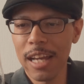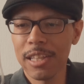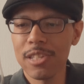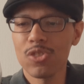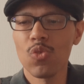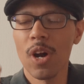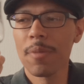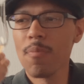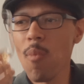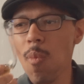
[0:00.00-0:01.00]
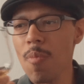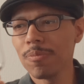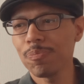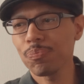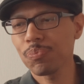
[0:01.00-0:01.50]
like this one
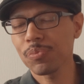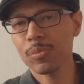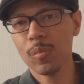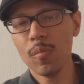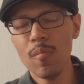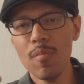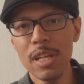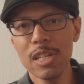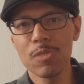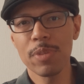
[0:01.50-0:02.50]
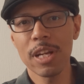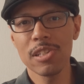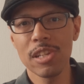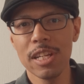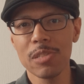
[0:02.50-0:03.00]
is
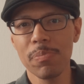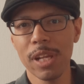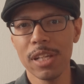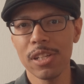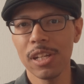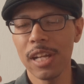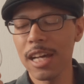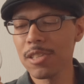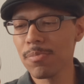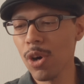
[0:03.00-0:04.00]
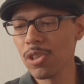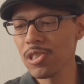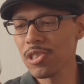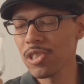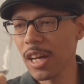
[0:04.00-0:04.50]
because it is blended. It has malts
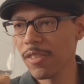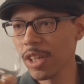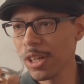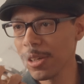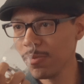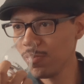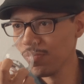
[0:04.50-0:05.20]
inside of there.